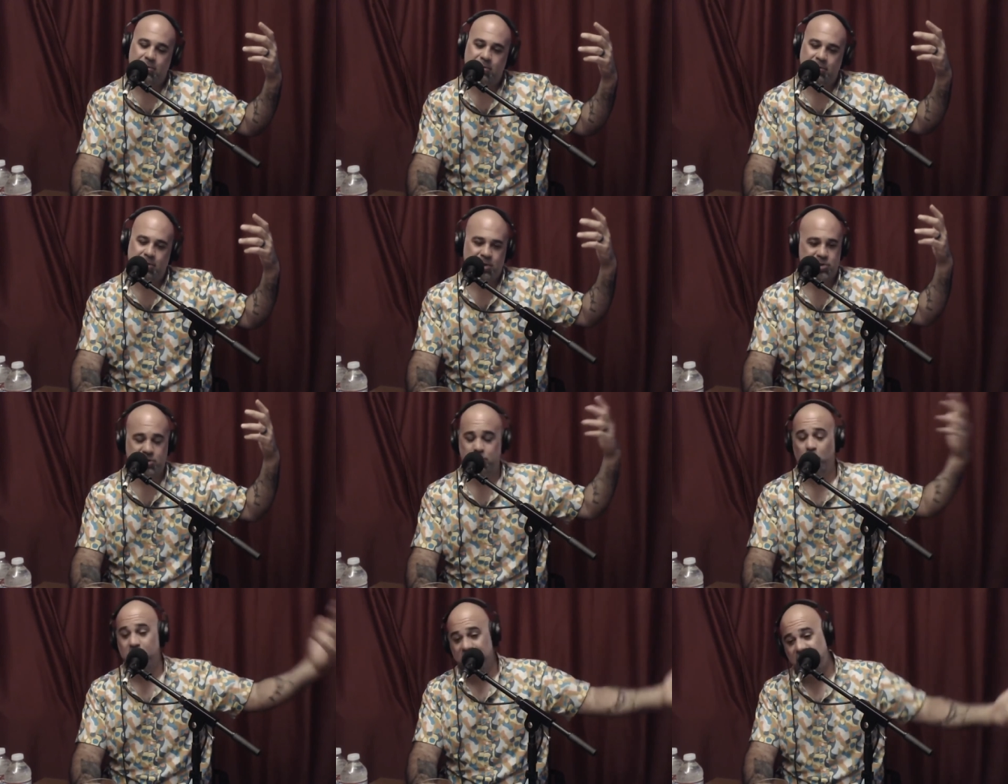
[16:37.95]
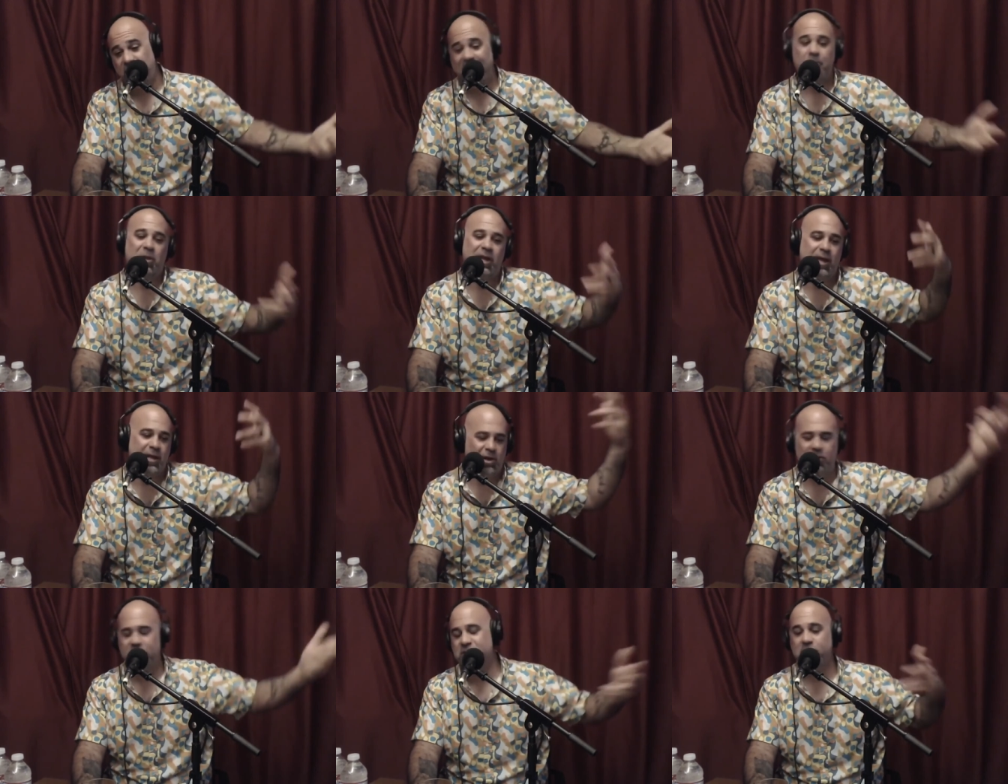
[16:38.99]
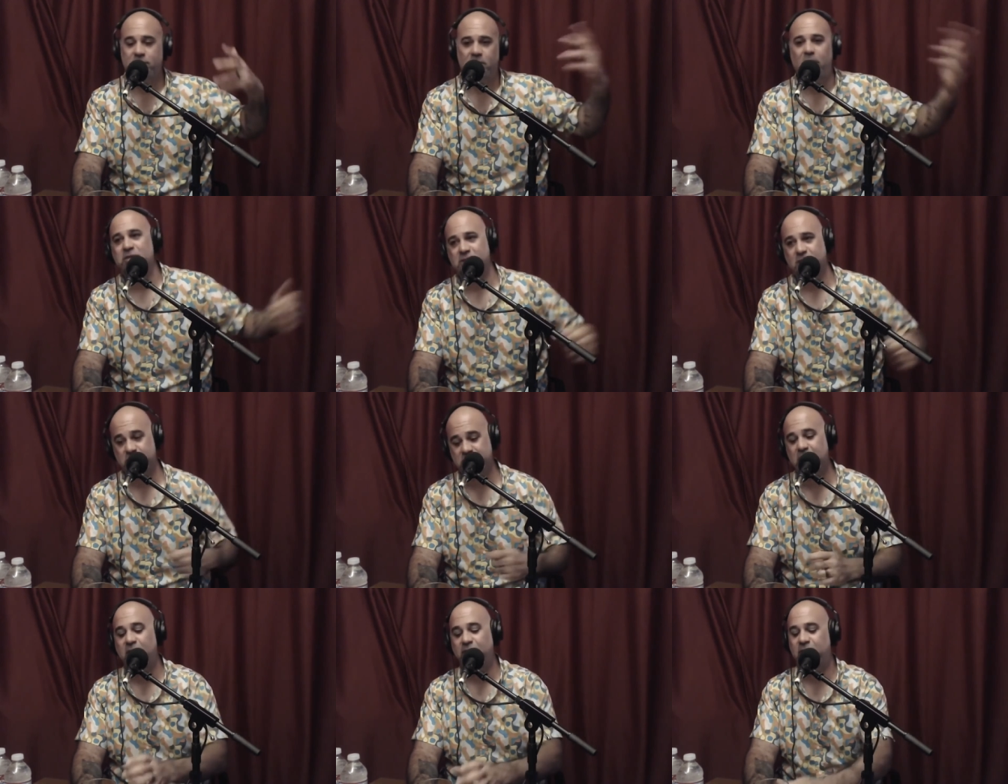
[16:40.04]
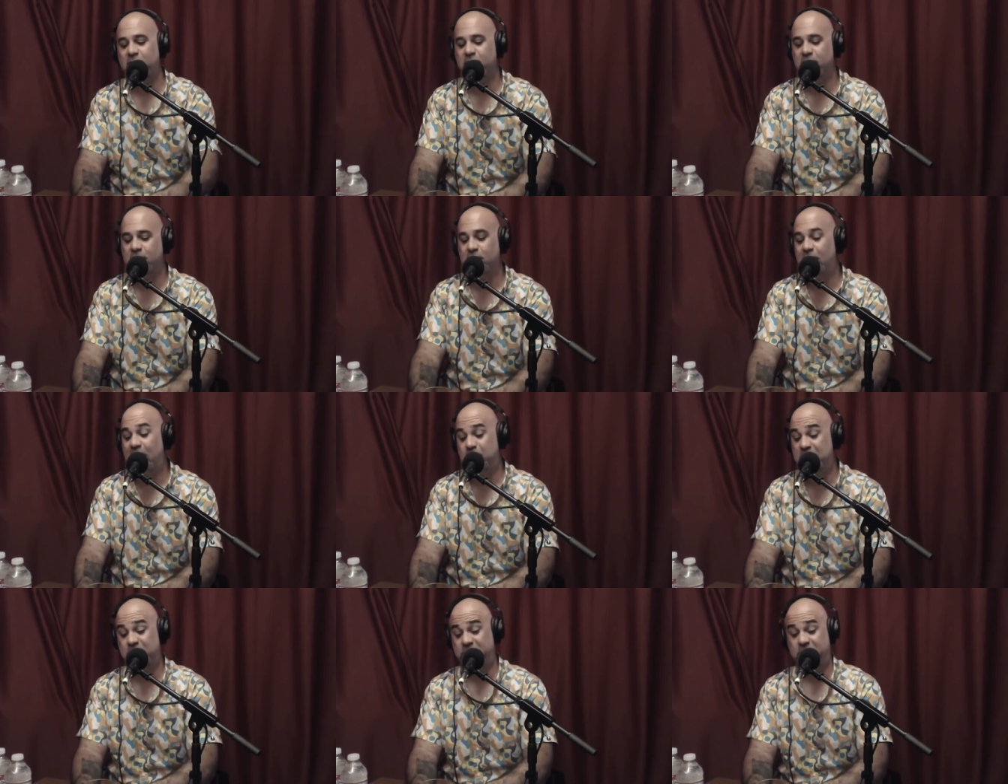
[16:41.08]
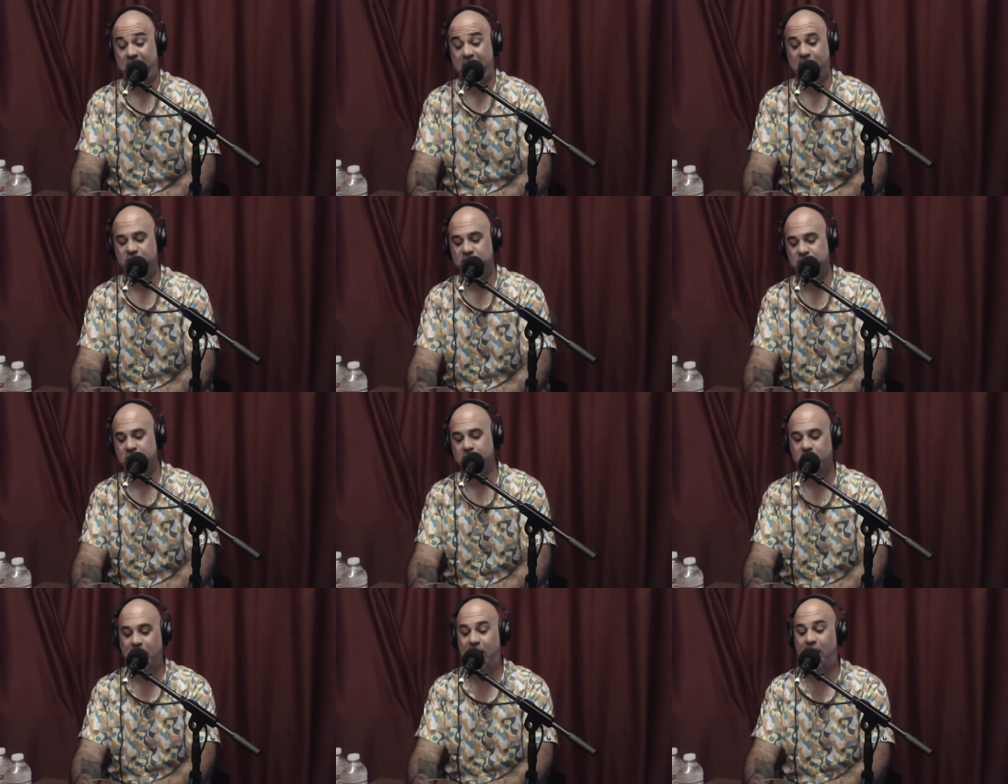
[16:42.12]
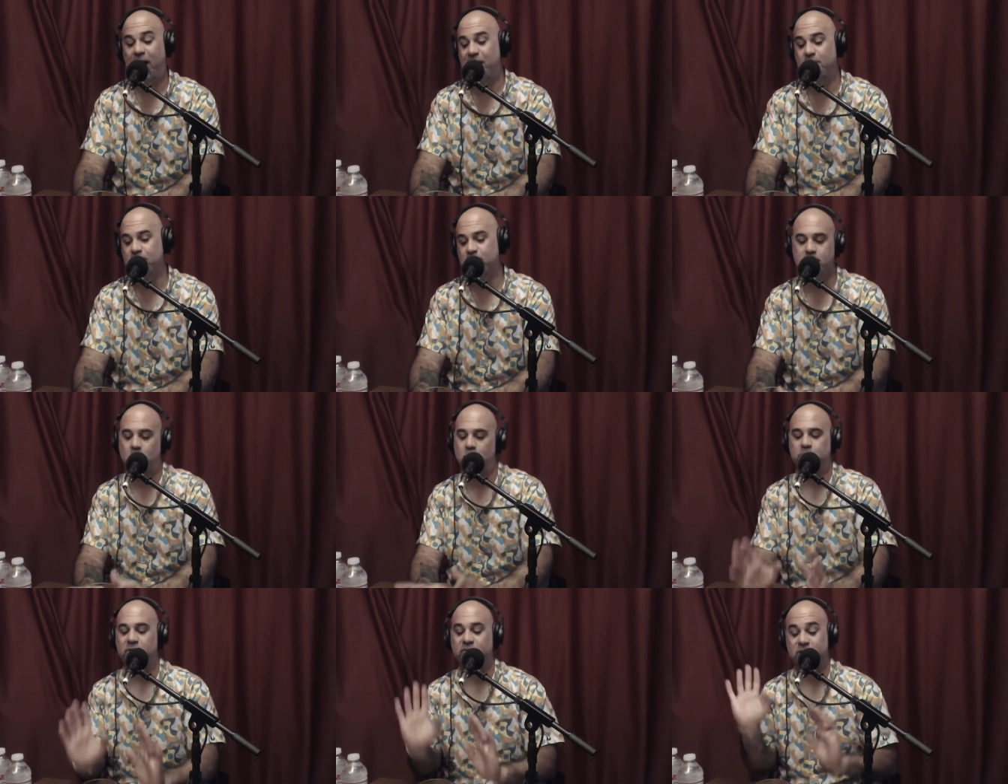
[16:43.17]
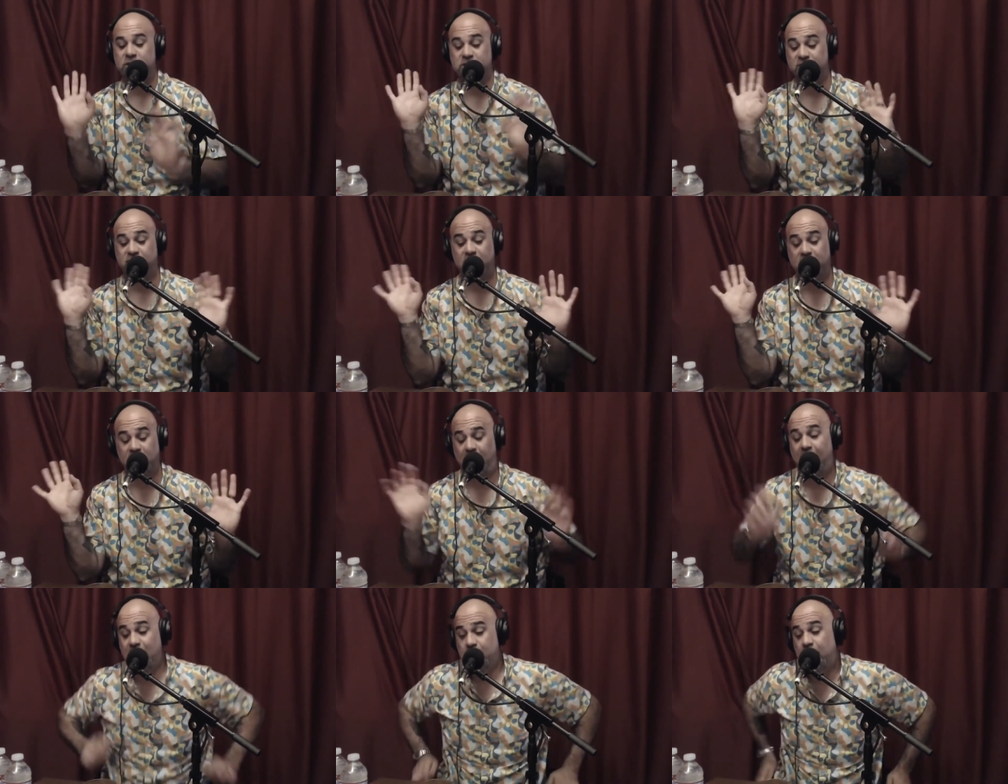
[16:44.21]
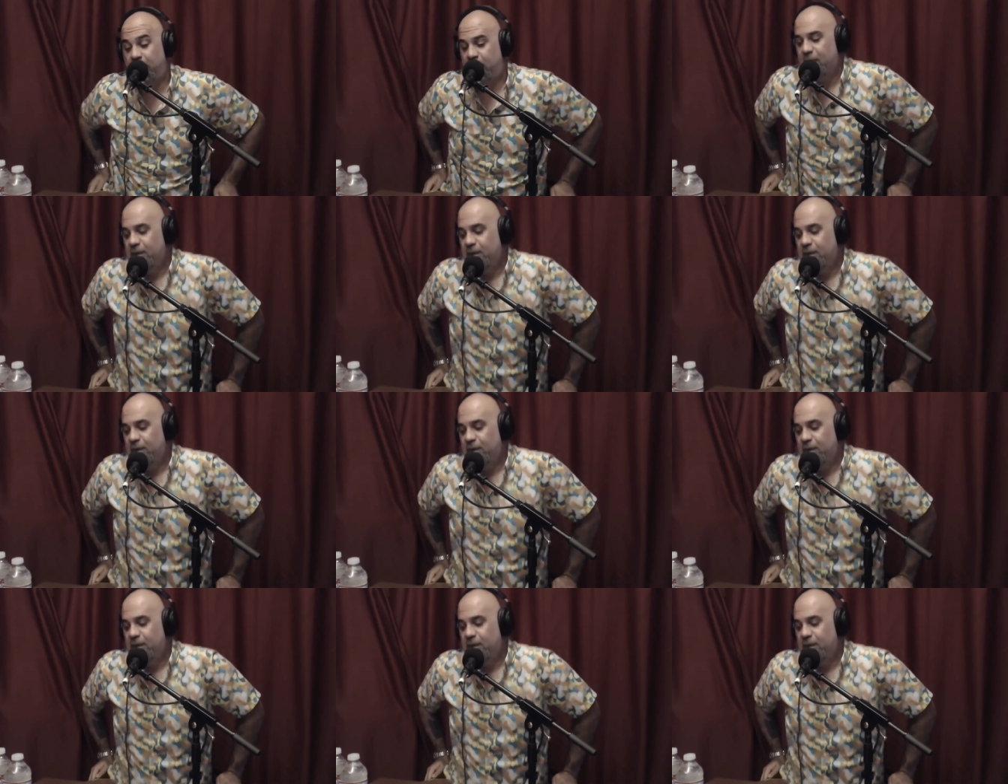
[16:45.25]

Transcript: a, a supportive family and all this other all this other stuff that that a lot of people don't have and so i, I am more privileged than fucking anybody